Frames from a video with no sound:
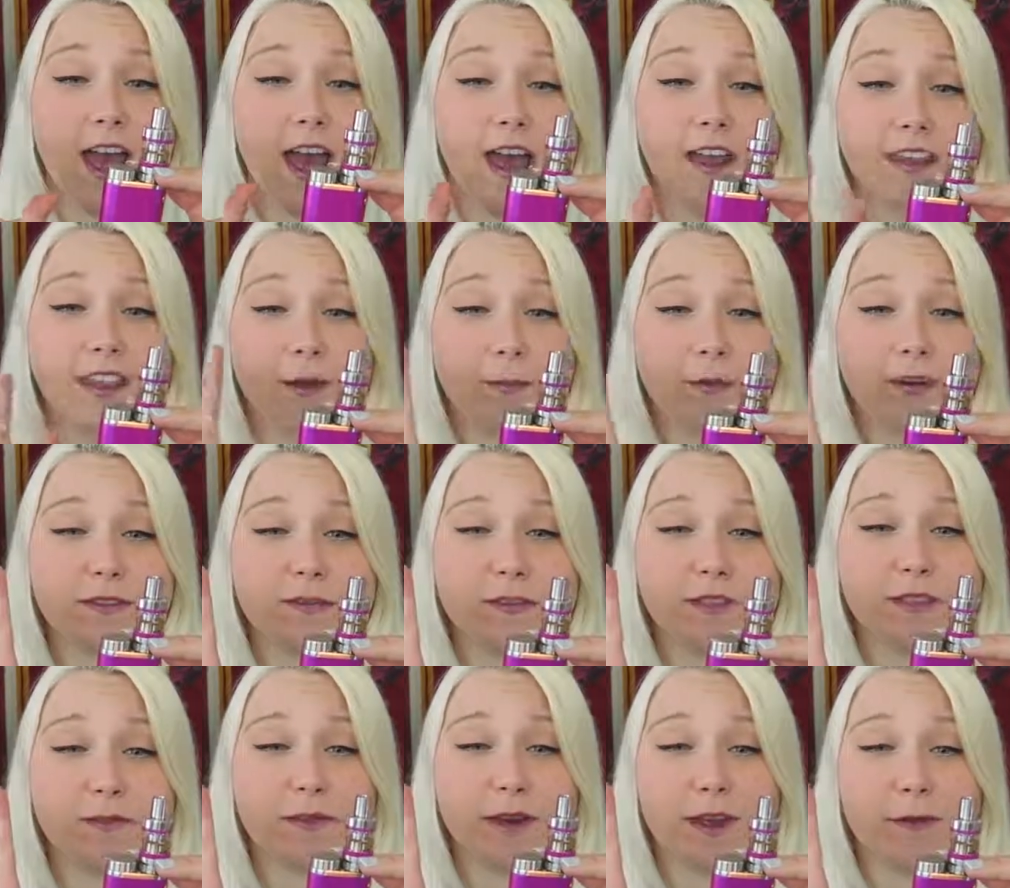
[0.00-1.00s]
And that brings me
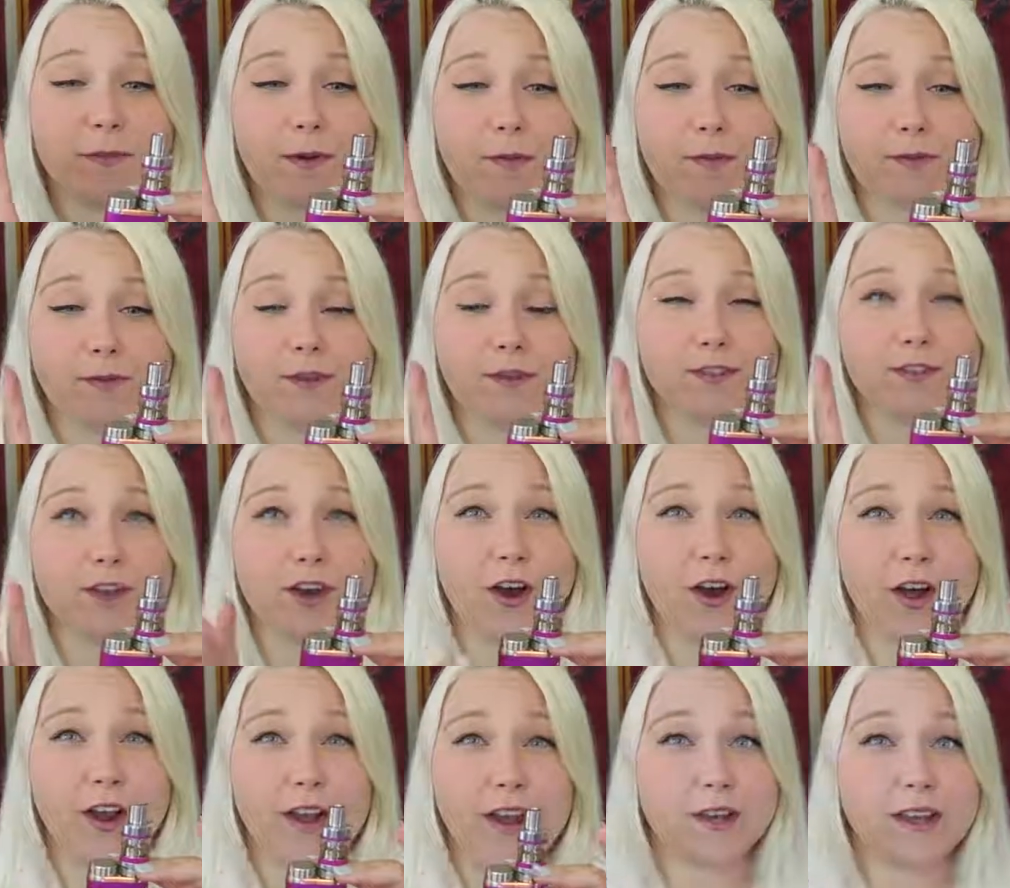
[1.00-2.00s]
to like my first con,